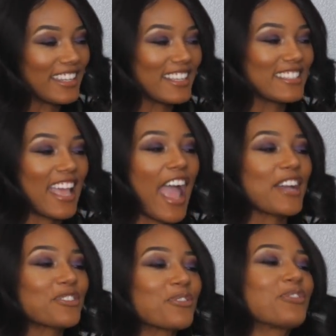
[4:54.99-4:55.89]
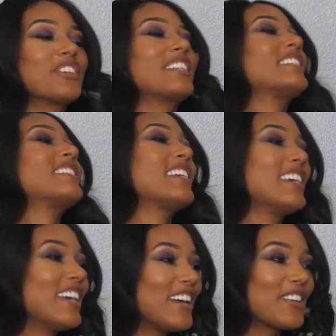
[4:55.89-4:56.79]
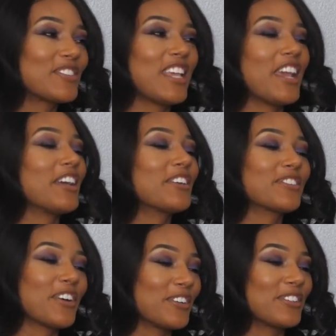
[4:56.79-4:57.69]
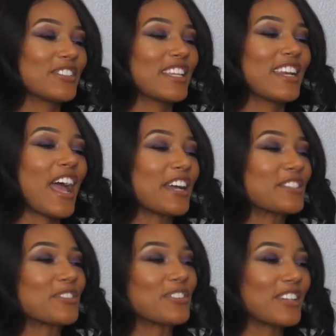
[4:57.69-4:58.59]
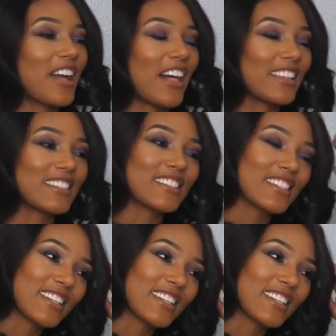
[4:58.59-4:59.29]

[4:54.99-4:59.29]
That's the actual footage of Derrick Rose in high school and college.